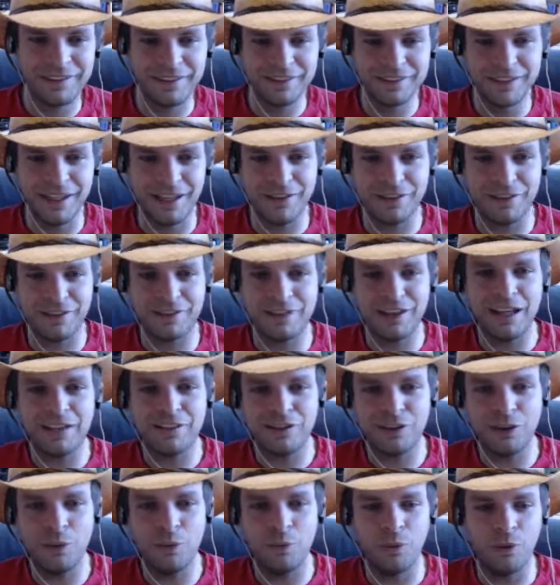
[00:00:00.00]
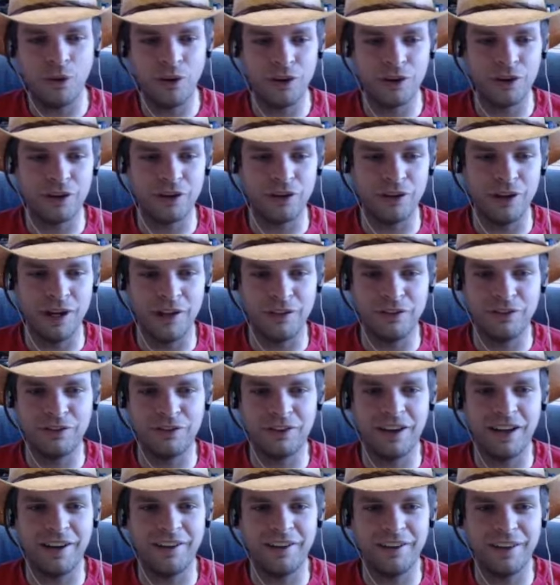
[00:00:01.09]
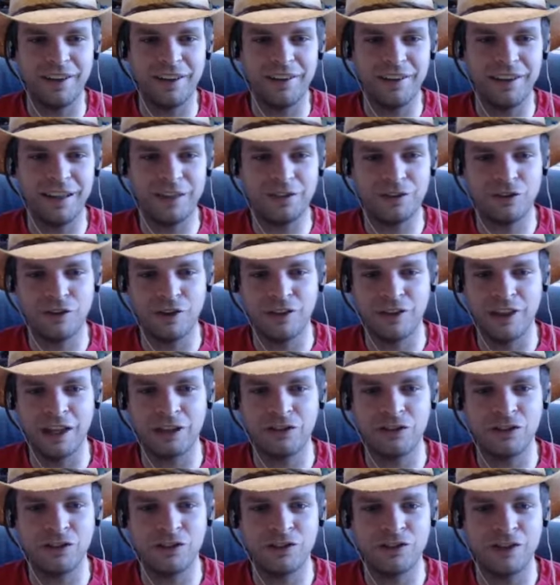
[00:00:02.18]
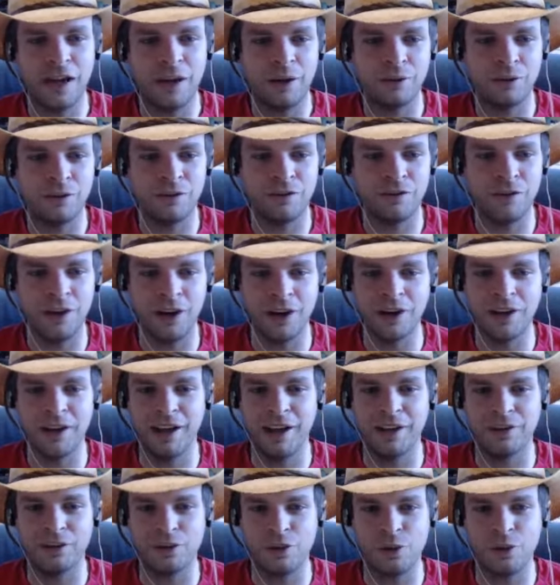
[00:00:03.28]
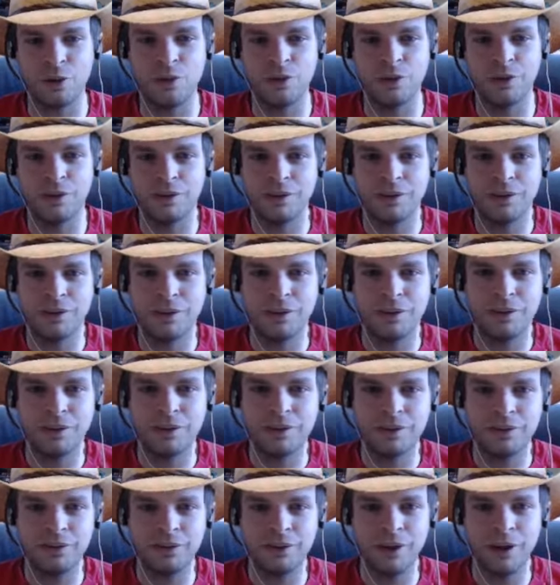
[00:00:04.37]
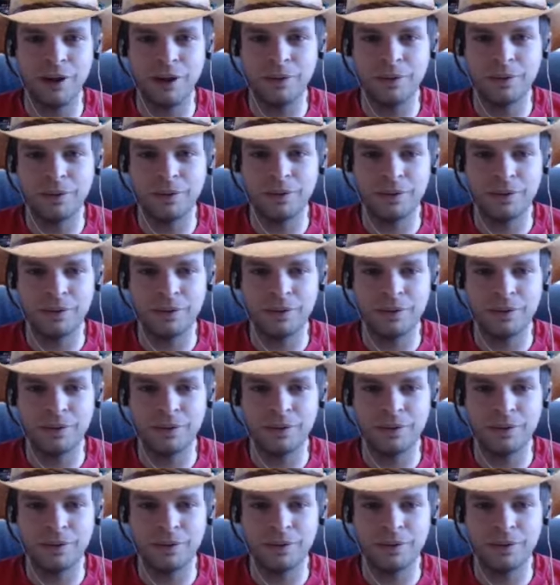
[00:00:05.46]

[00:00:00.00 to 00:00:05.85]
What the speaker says: That's the warrior lifestyle, and that just sounds fun and cool, you know?